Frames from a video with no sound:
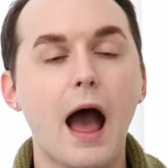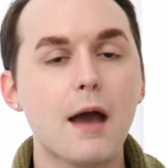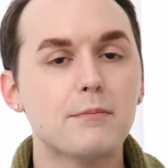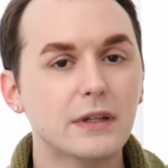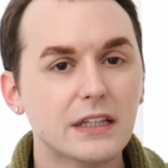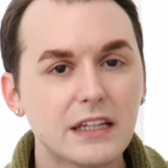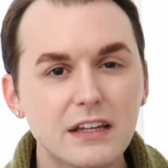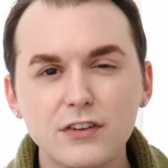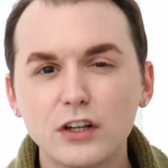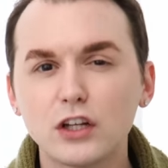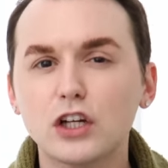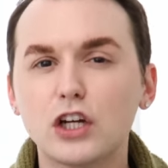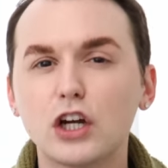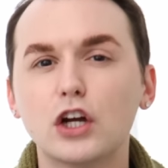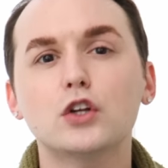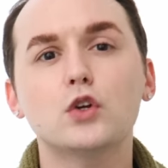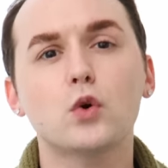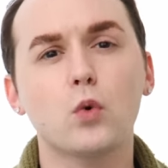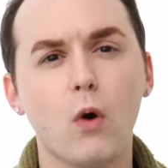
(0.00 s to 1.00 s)
I believe in
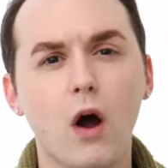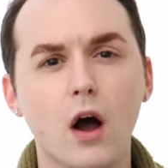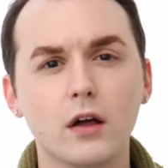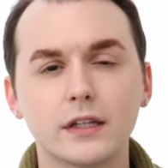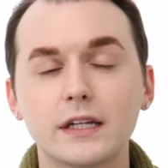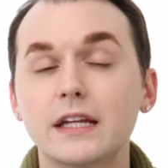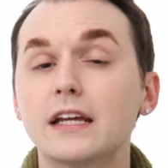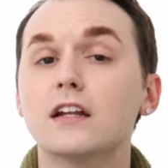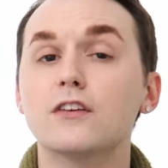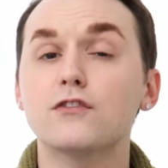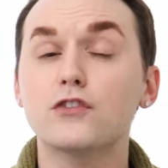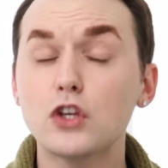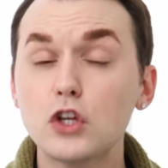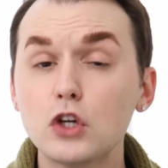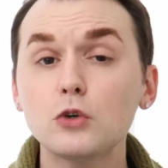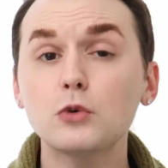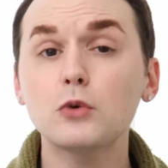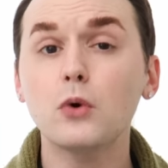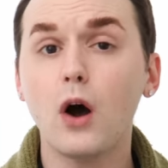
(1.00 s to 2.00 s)
good quality. And if
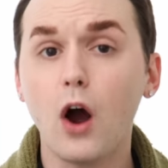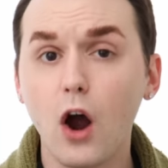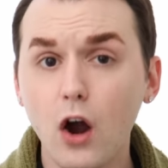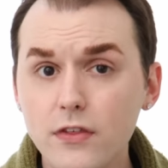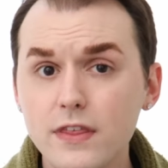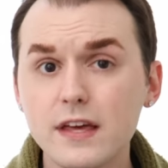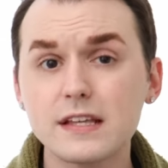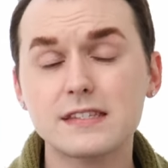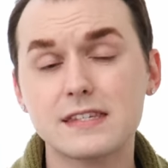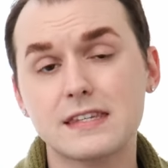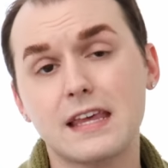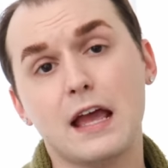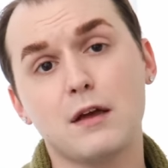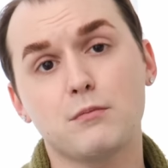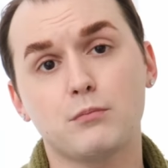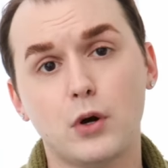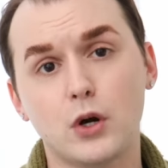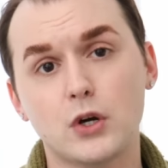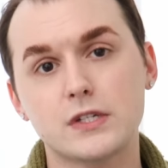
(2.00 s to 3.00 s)
you are that
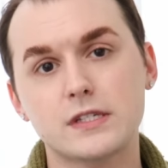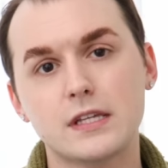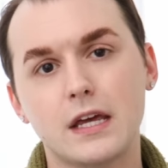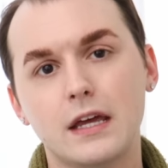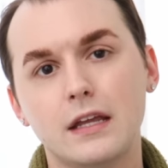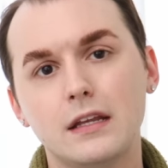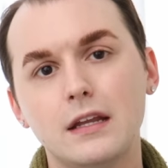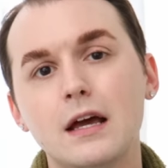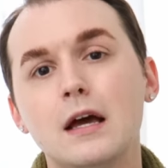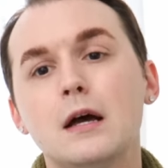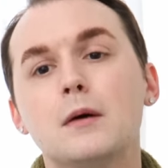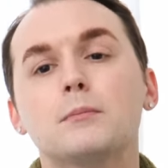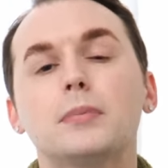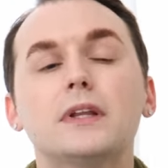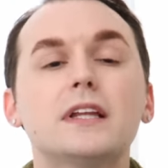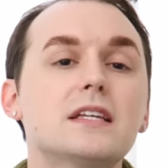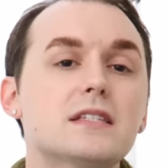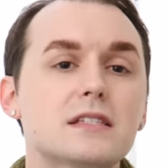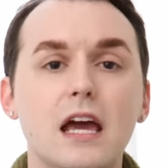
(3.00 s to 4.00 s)
same person,
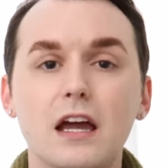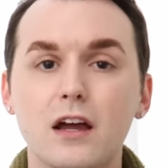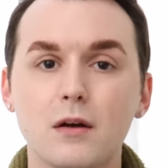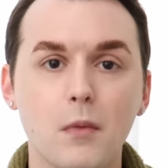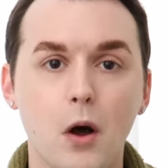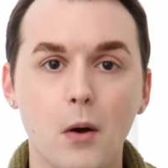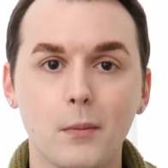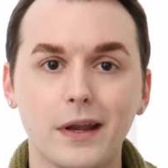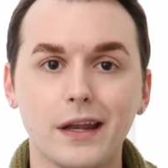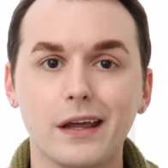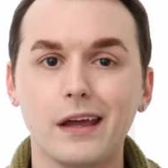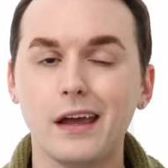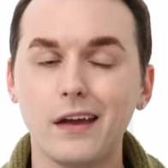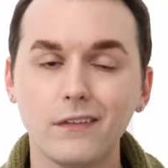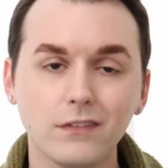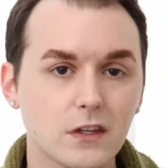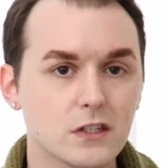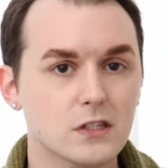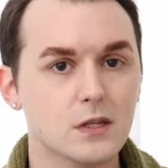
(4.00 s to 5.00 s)
please take a moment,
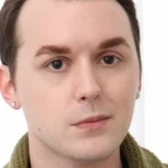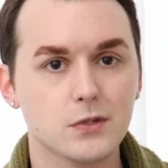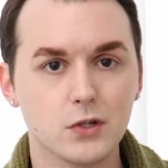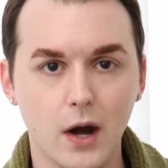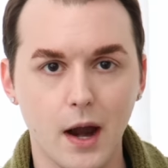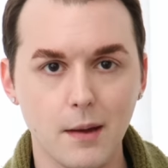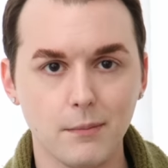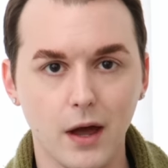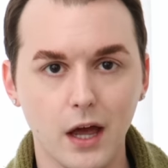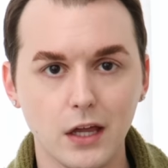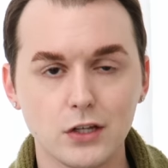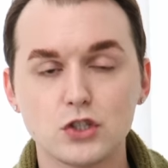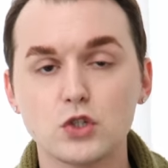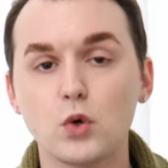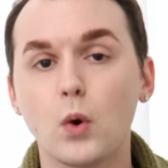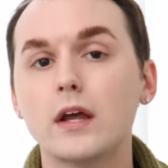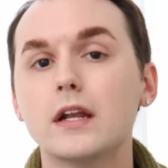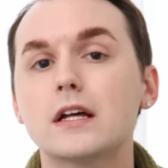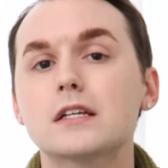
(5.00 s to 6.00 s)
hit the subscribe button,
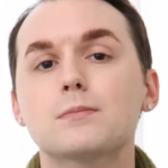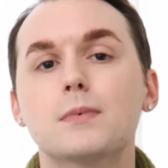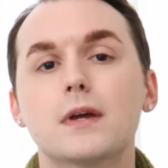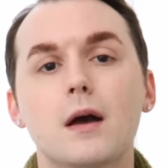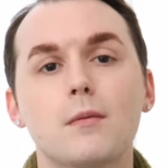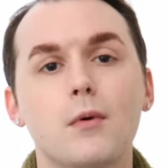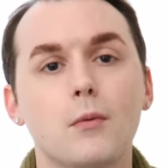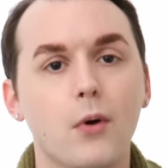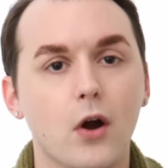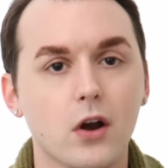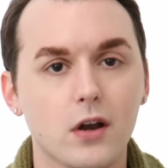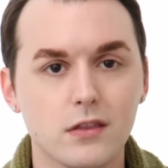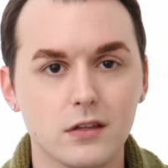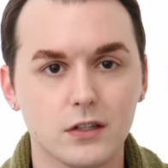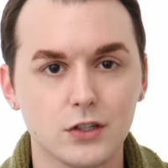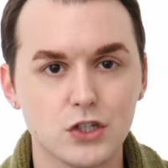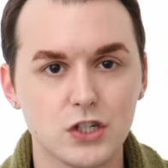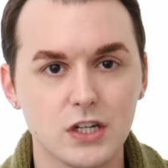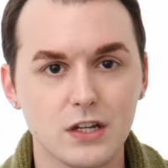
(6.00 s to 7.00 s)
join us, become a part of
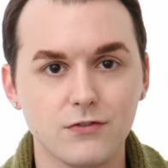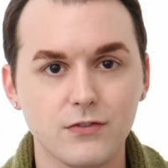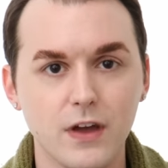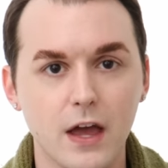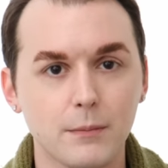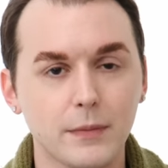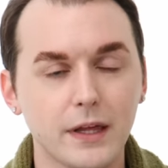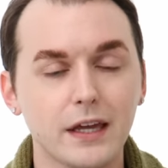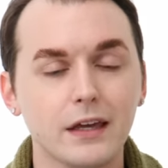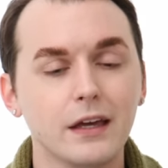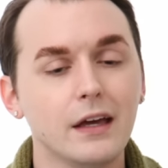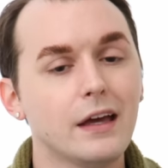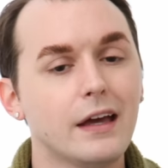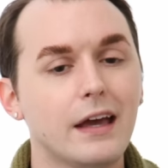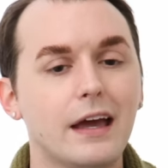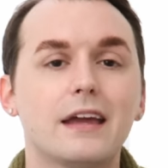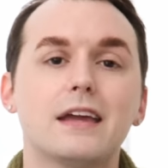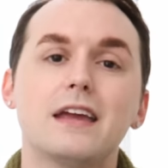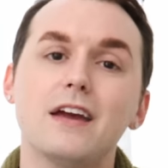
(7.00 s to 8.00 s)
the Le Chic family,
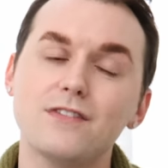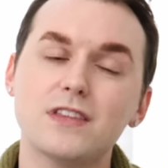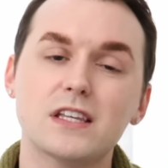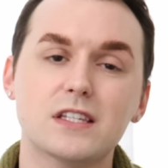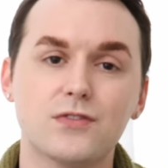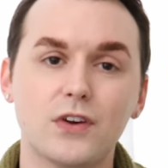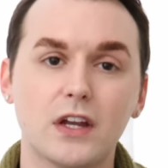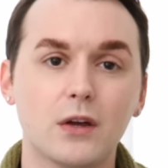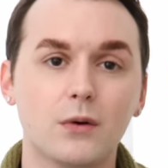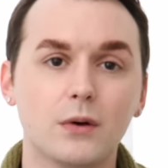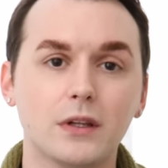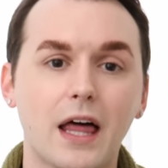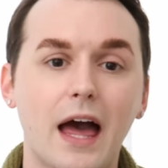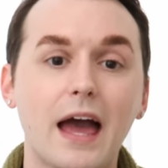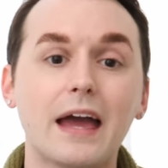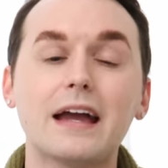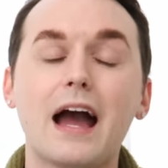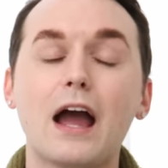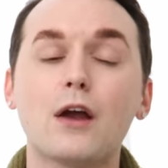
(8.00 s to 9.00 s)
and give this video a
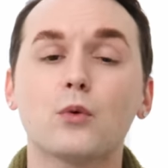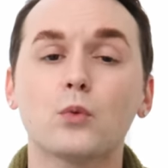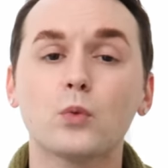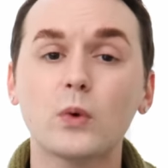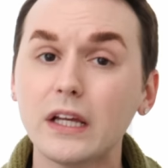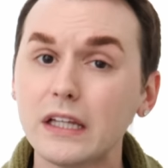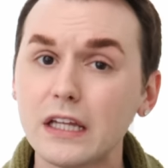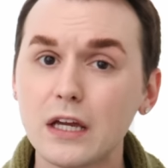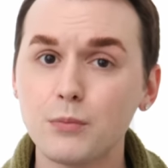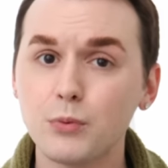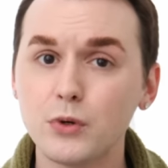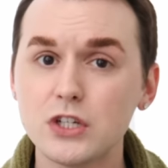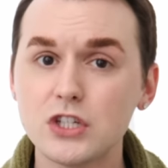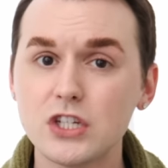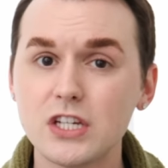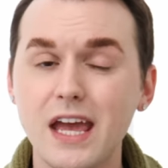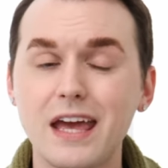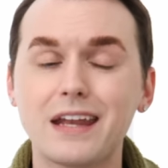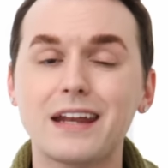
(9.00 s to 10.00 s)
like. I really
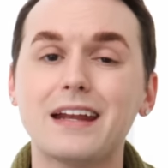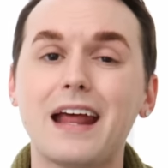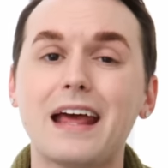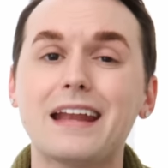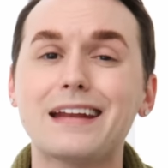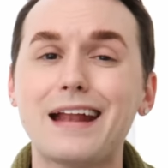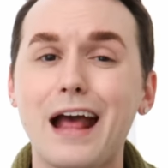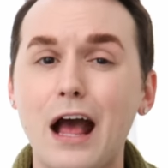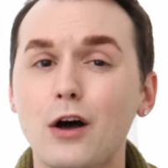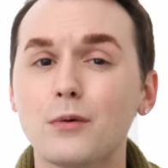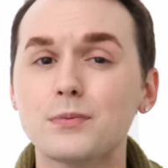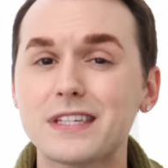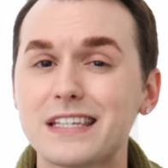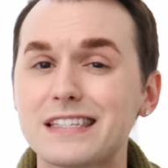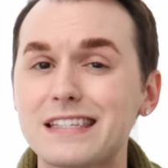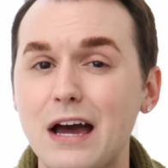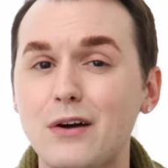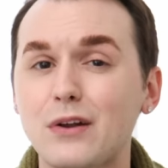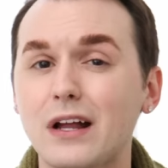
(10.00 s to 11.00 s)
appreciate it, and it helps
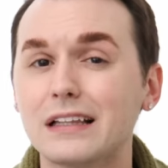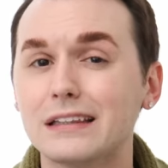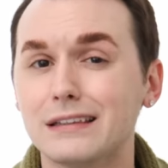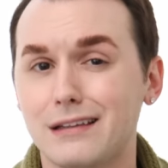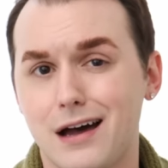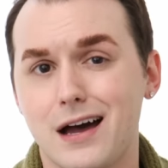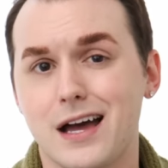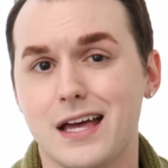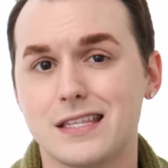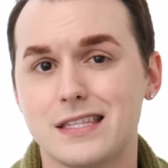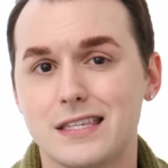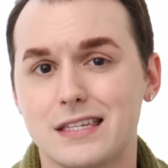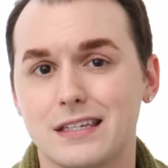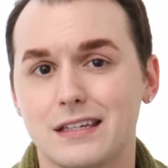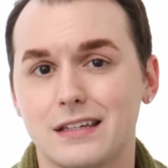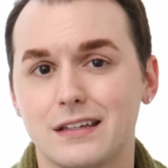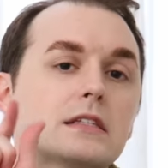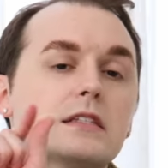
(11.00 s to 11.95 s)
us out a lot.